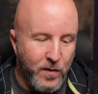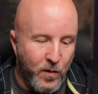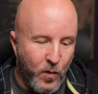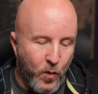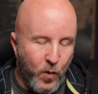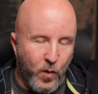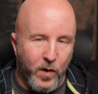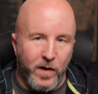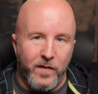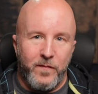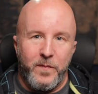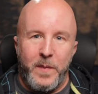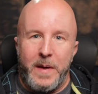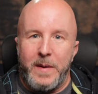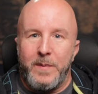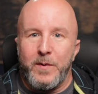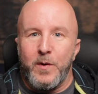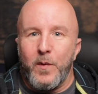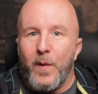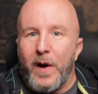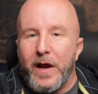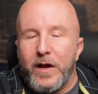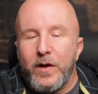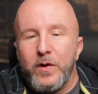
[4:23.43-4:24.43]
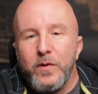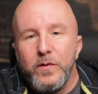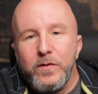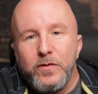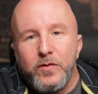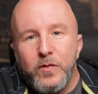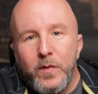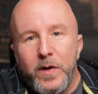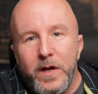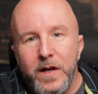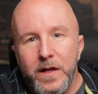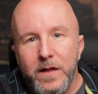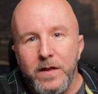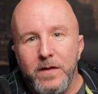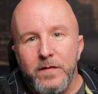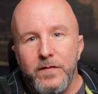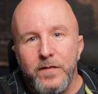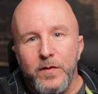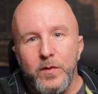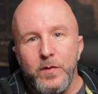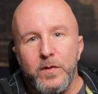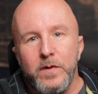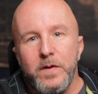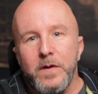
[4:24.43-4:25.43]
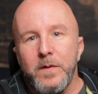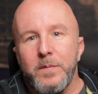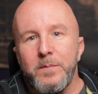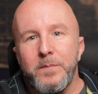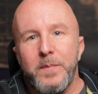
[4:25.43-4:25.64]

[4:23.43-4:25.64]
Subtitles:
or if maybe raccoons were eating the food,